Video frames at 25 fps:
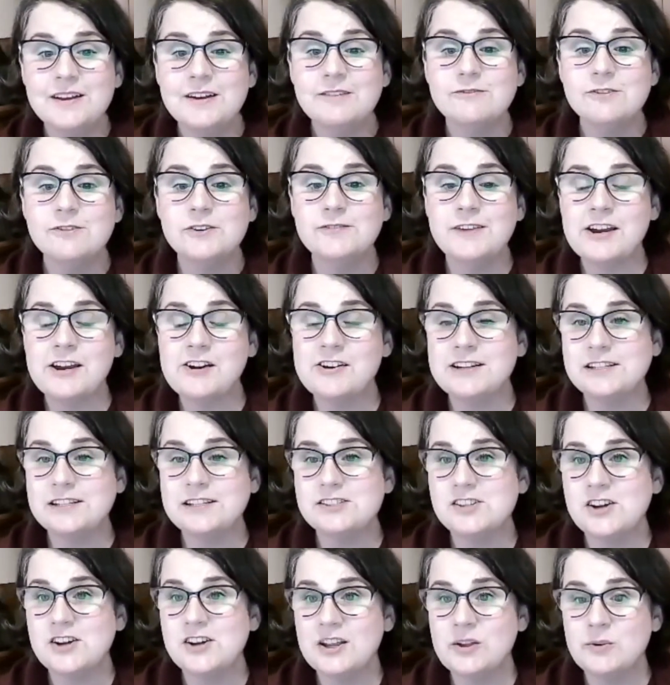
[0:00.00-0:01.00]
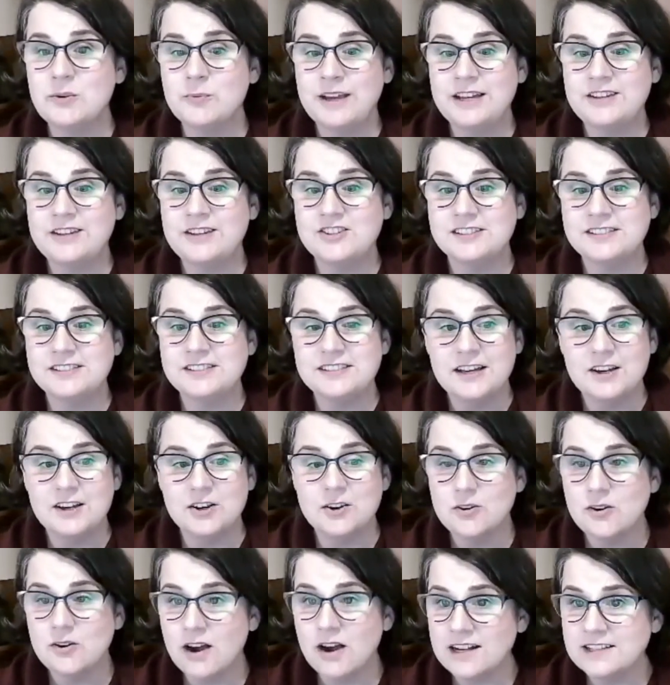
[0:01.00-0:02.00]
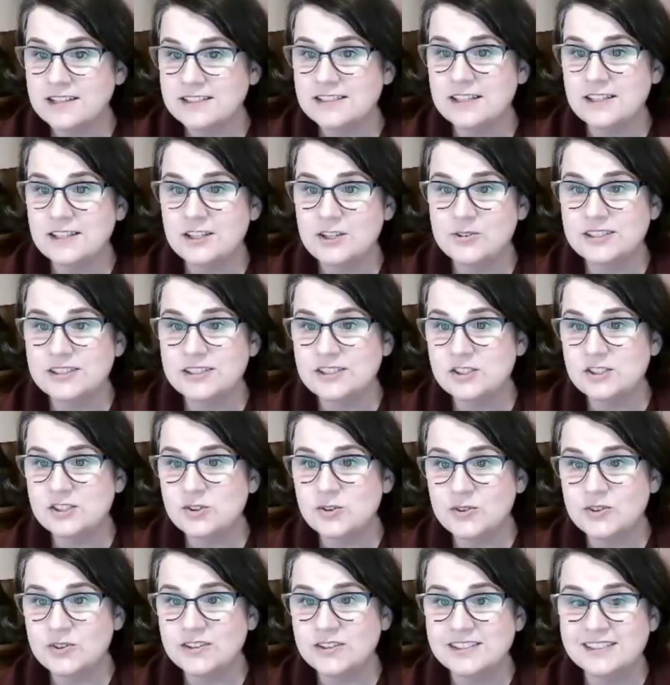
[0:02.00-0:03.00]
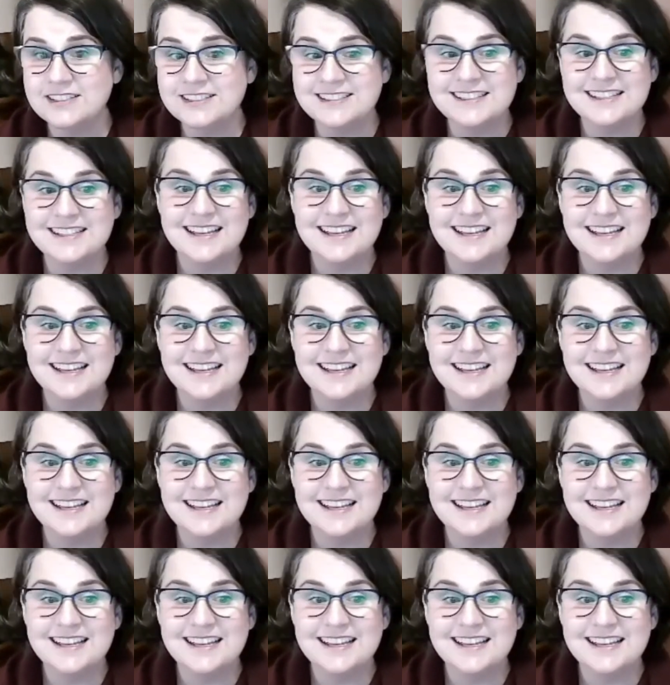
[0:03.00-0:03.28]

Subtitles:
for varying starting wages across the US stores.